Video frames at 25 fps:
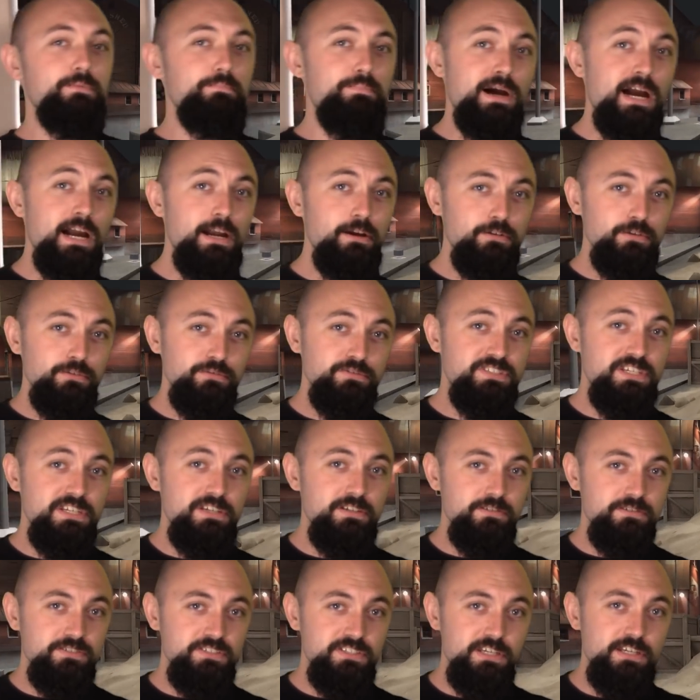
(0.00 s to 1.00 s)
the Pyro
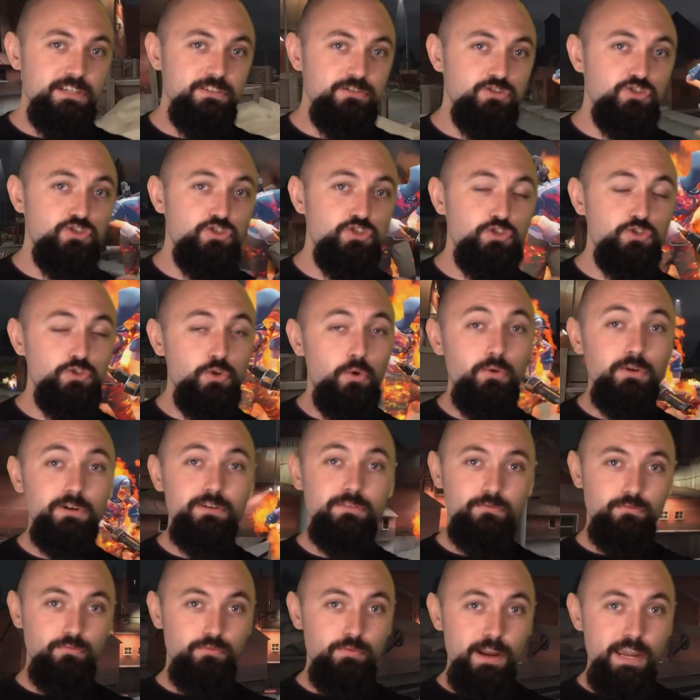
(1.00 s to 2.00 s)
deals in
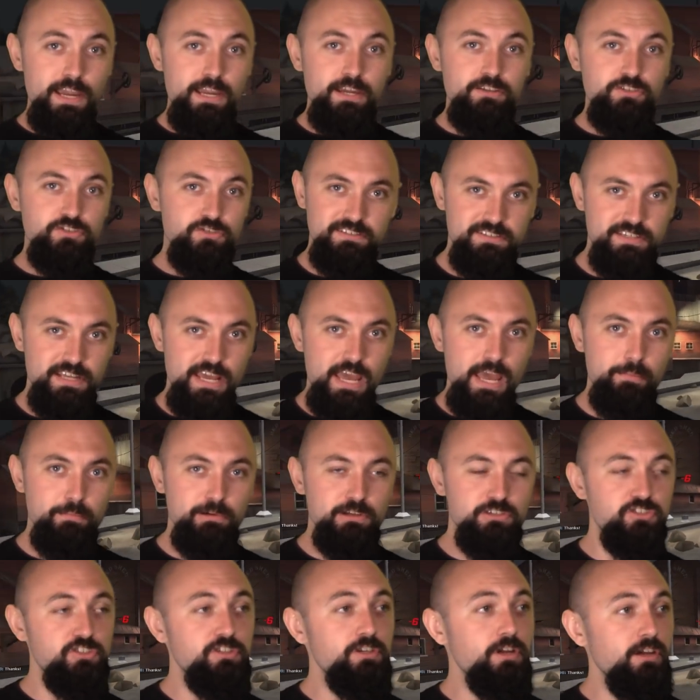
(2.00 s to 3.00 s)
short-range
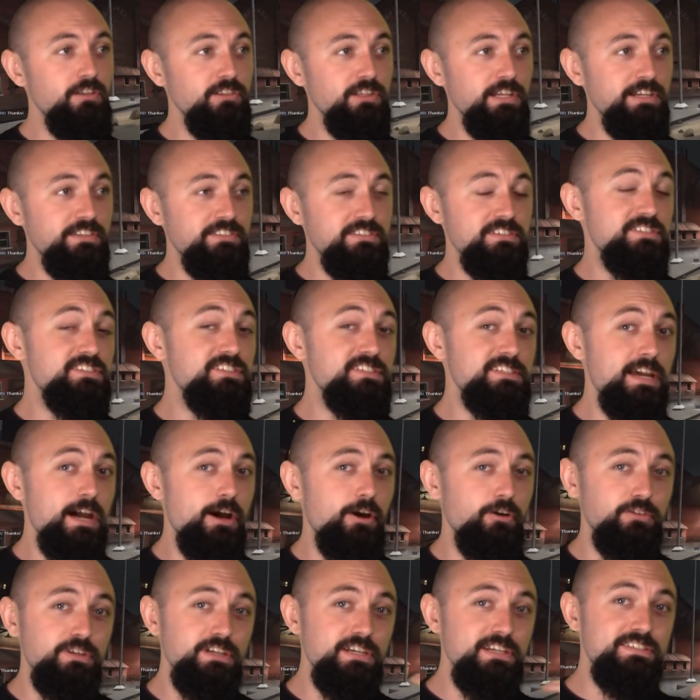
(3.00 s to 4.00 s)
damage, and unlike the
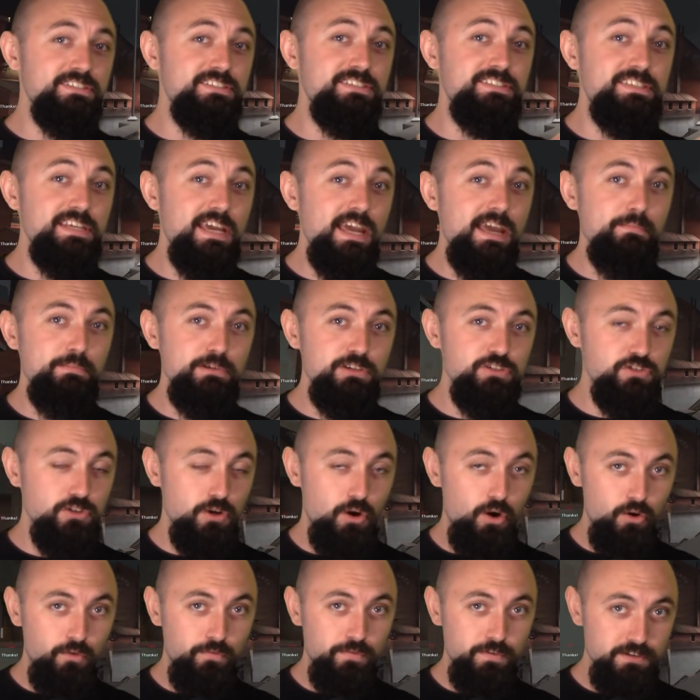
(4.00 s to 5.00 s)
Scout, it's damage
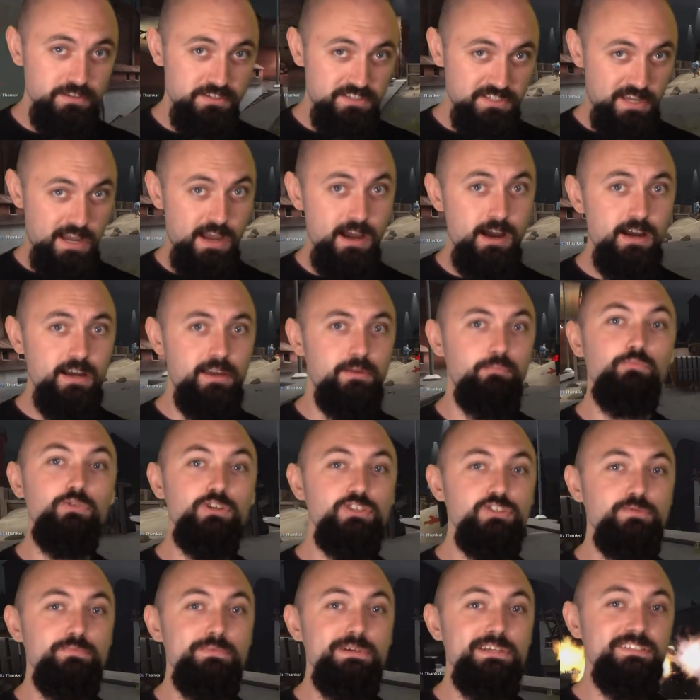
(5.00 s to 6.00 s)
over time,
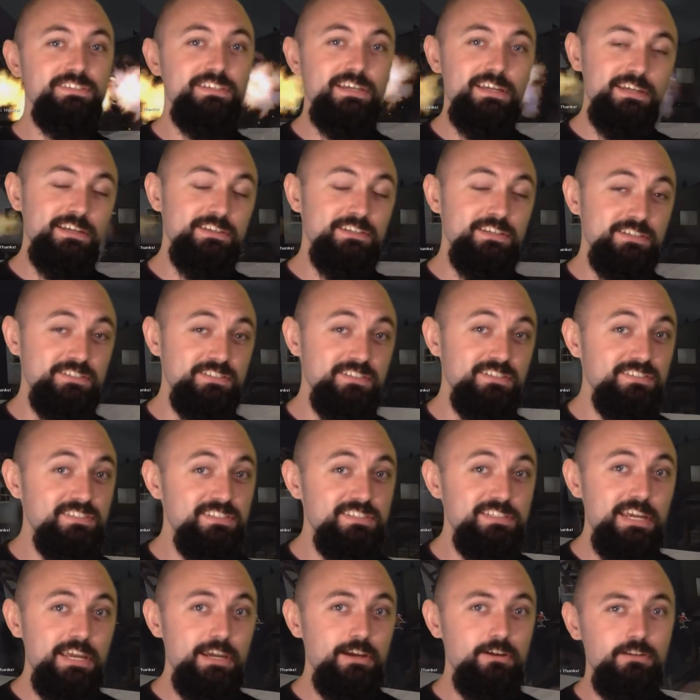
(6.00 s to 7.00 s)
which means that it doesn't
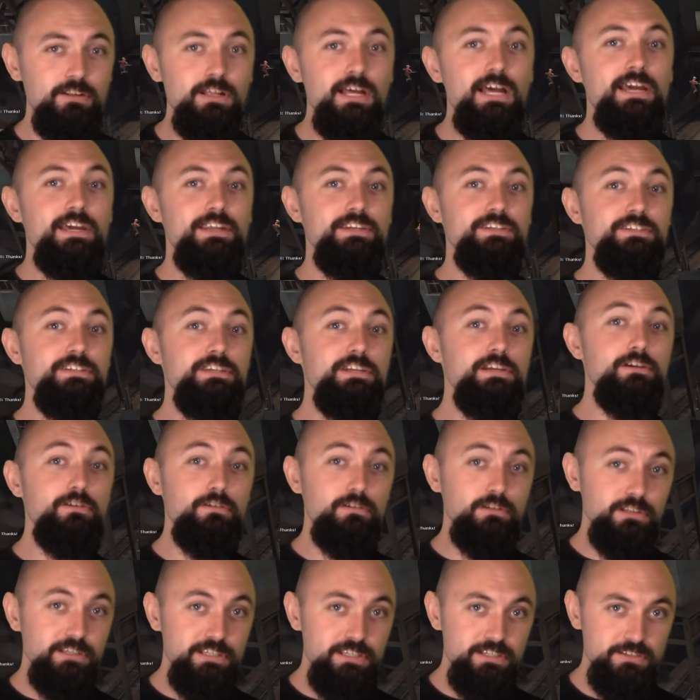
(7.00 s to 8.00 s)
scale
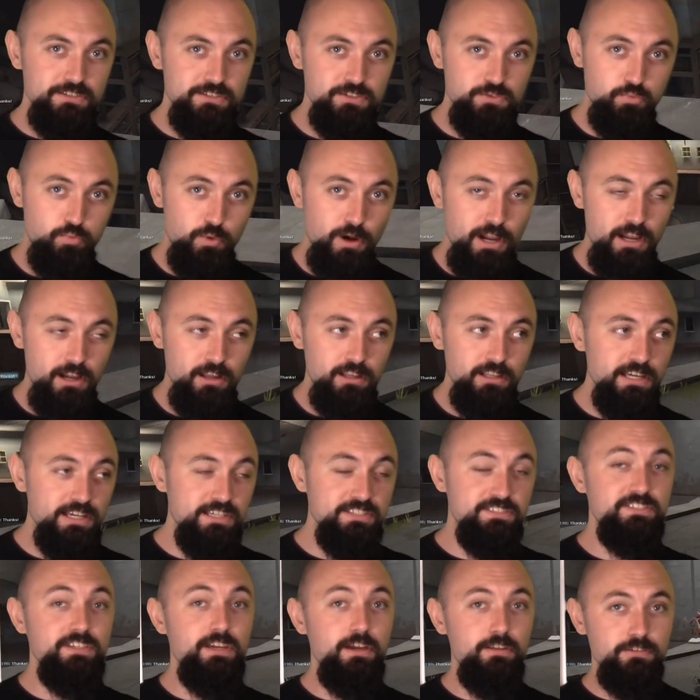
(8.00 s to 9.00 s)
nearly as well
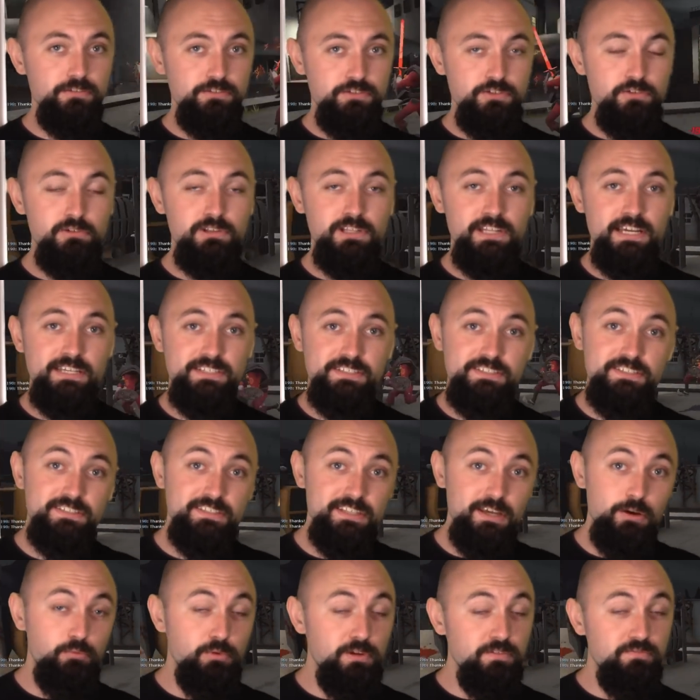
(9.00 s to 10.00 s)
as the other two classes
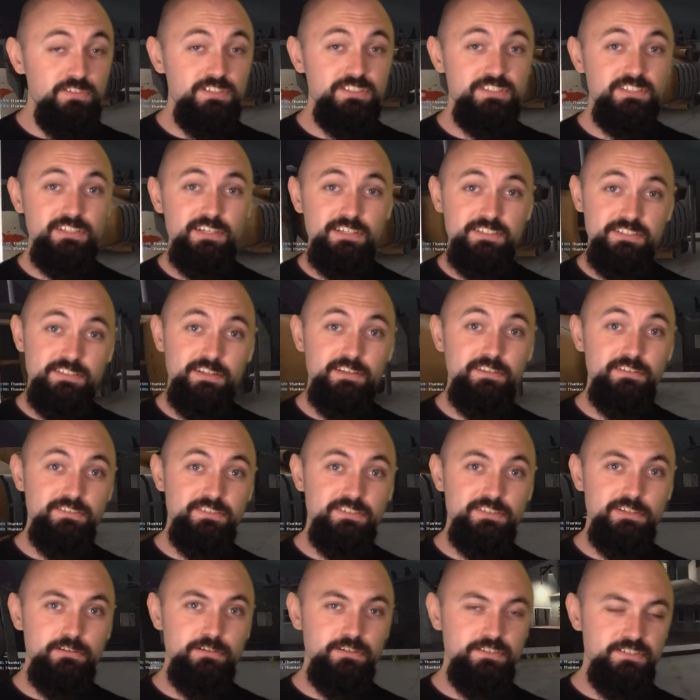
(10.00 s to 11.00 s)
that we've discussed in the
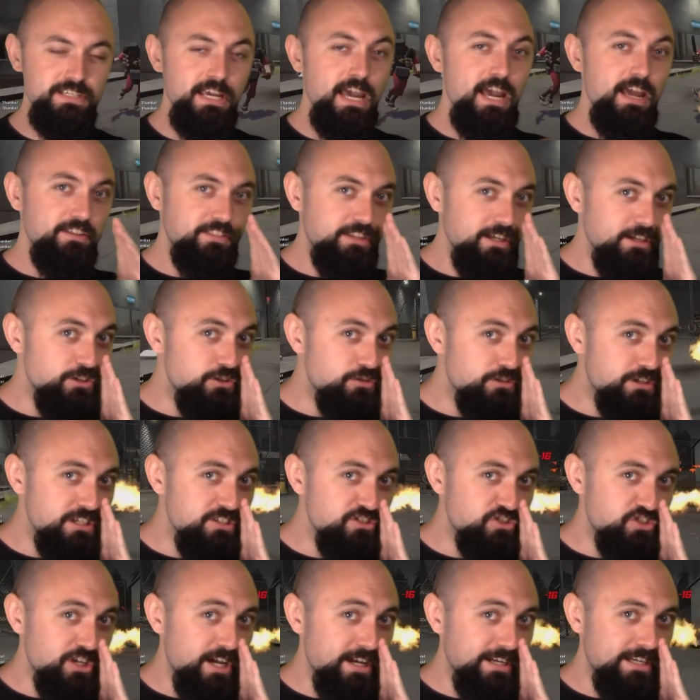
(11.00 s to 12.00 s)
series that you
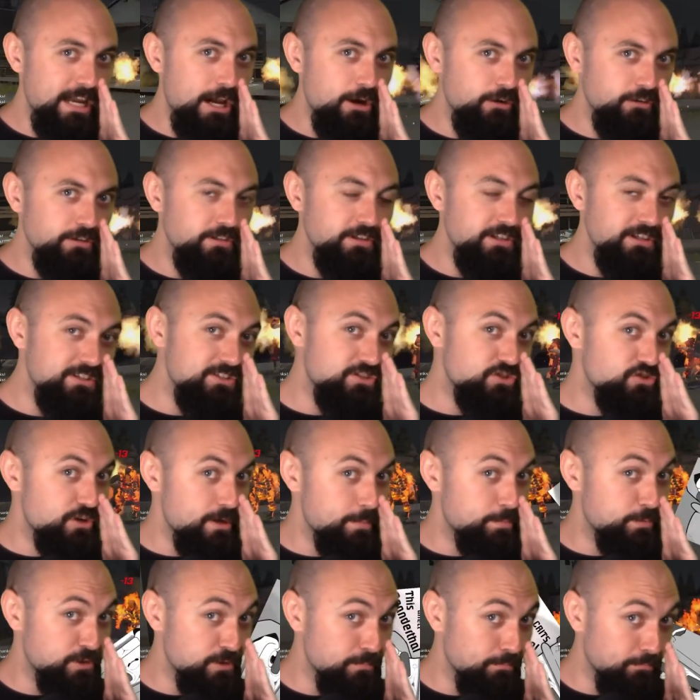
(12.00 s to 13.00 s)
can check out in the
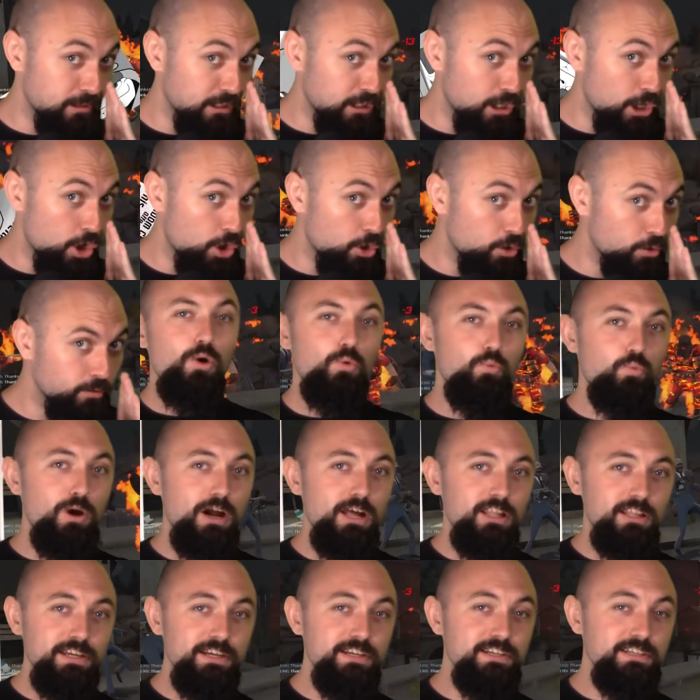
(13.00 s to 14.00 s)
description below.
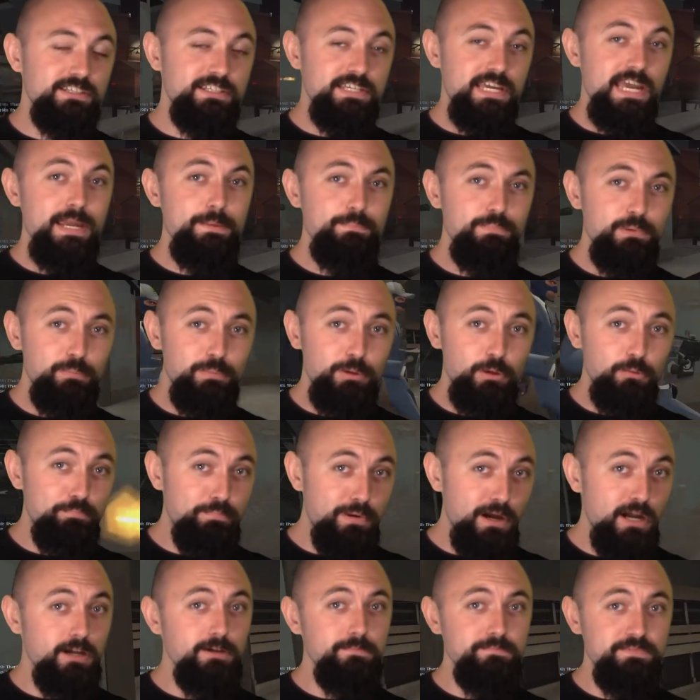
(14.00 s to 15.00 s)
While in a capable
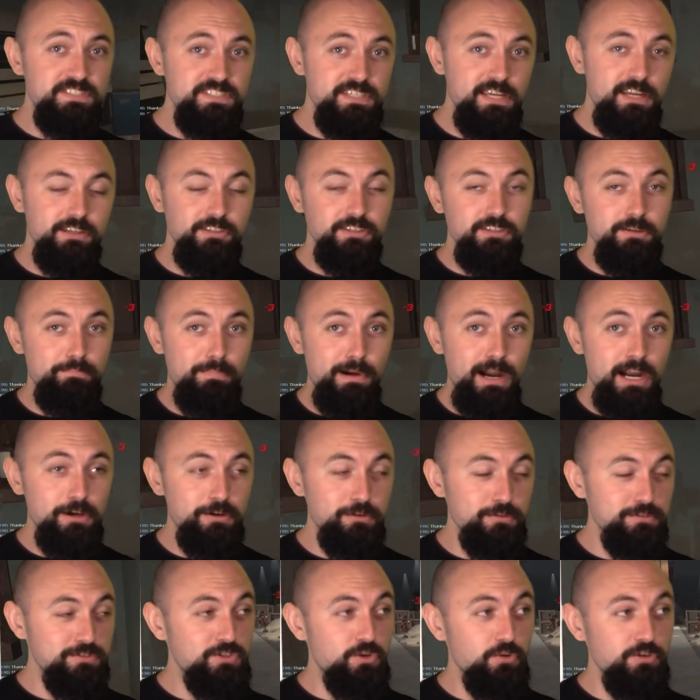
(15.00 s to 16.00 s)
pub setting, the
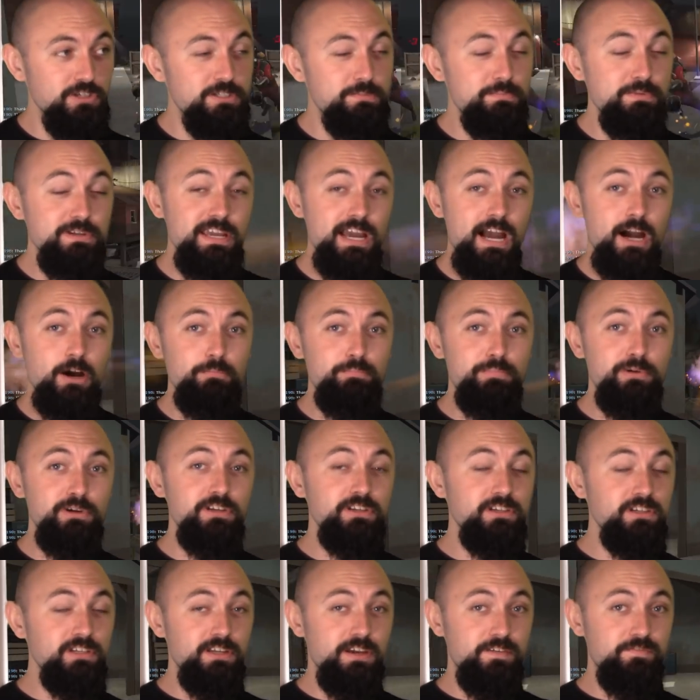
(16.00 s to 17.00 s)
Pyro is going to be
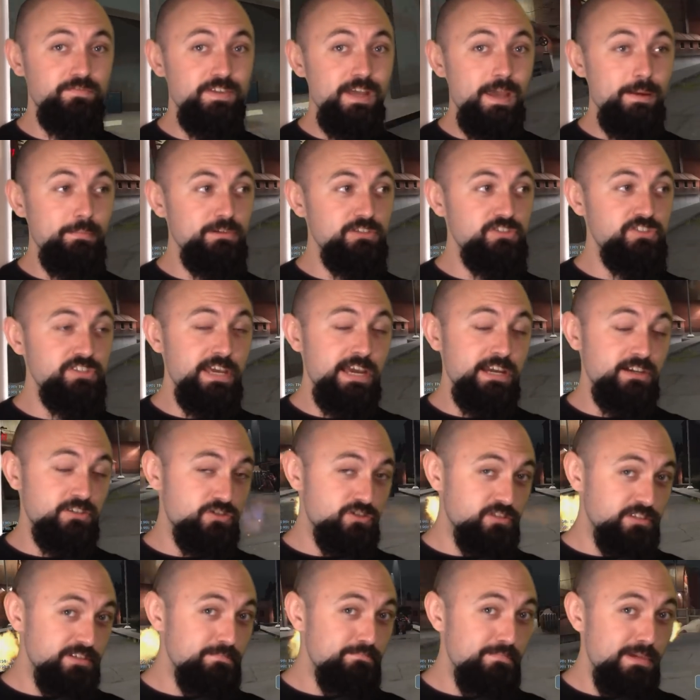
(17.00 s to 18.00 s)
outputting enough damage to
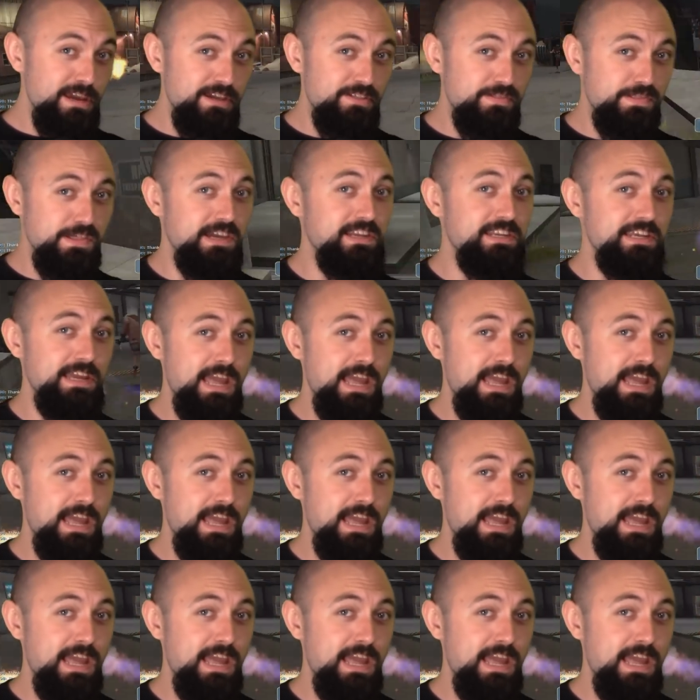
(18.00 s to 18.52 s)
actually make that